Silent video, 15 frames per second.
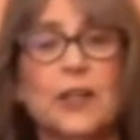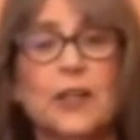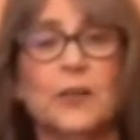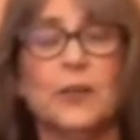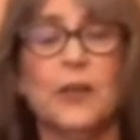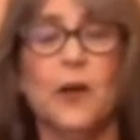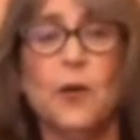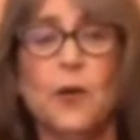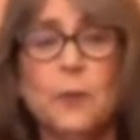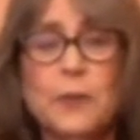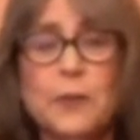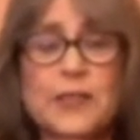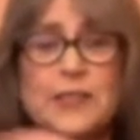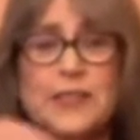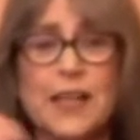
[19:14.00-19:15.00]
We're going to open
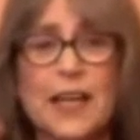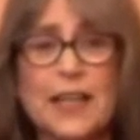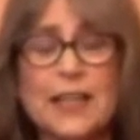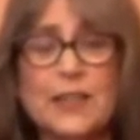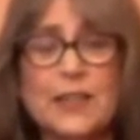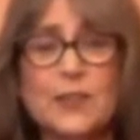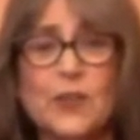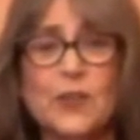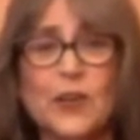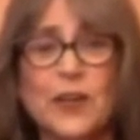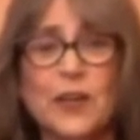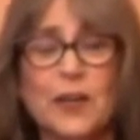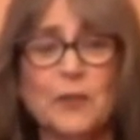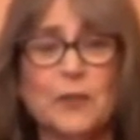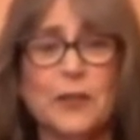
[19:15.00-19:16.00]
the sliding door
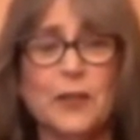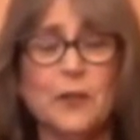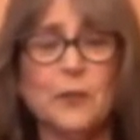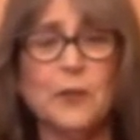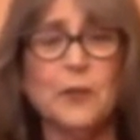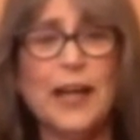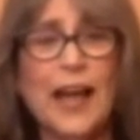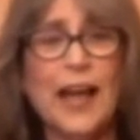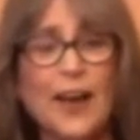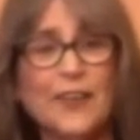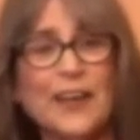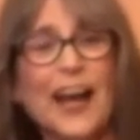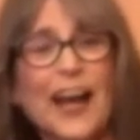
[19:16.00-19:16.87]
and we're going to run out.